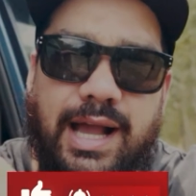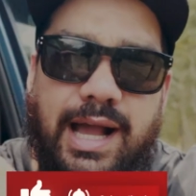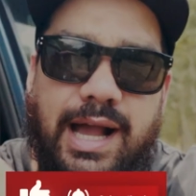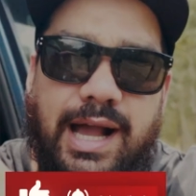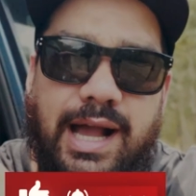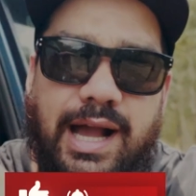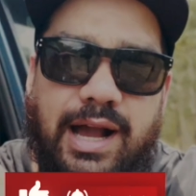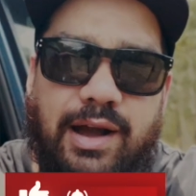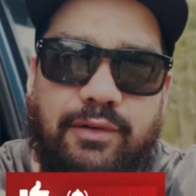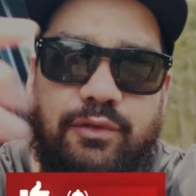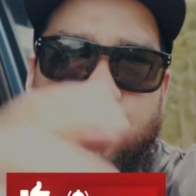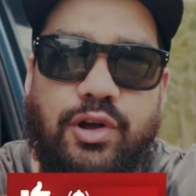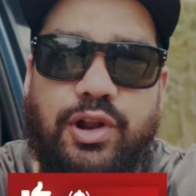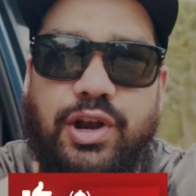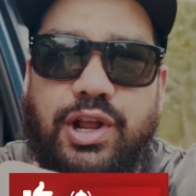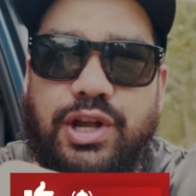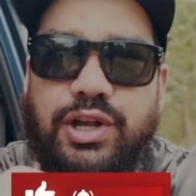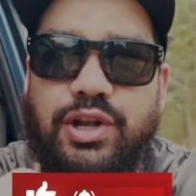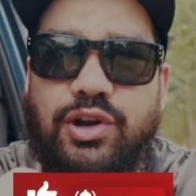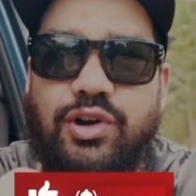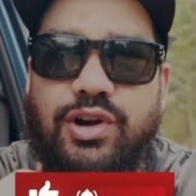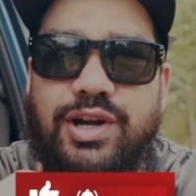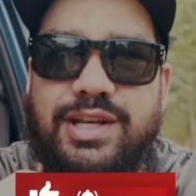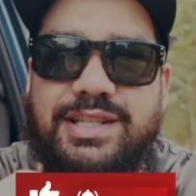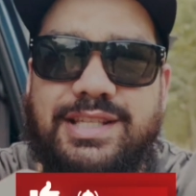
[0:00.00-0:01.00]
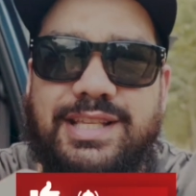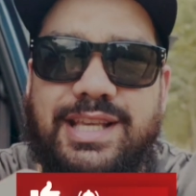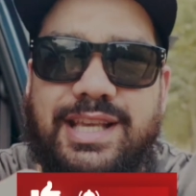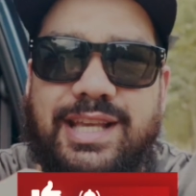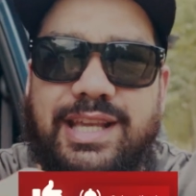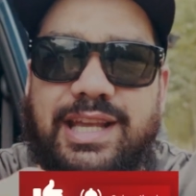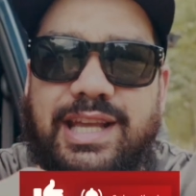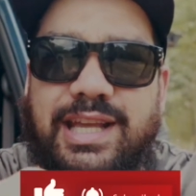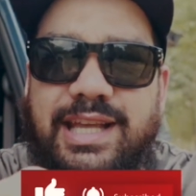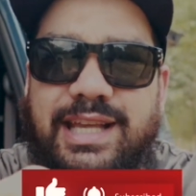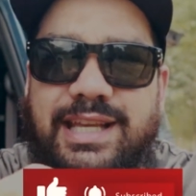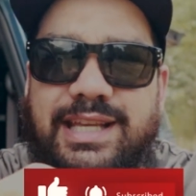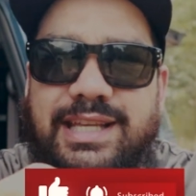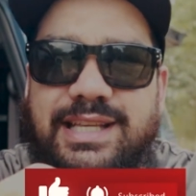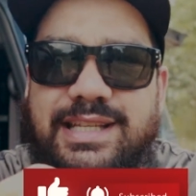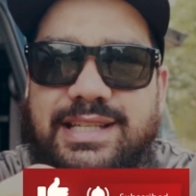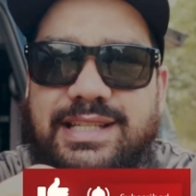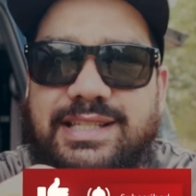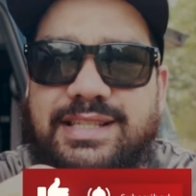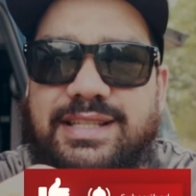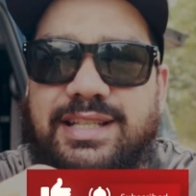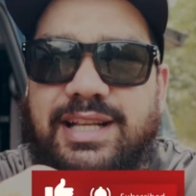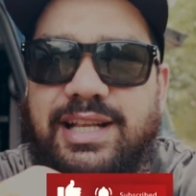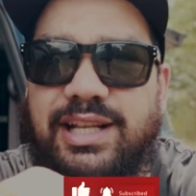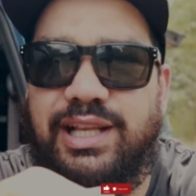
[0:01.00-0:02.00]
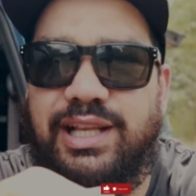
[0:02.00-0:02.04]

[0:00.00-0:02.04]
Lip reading: Righto guys, here is the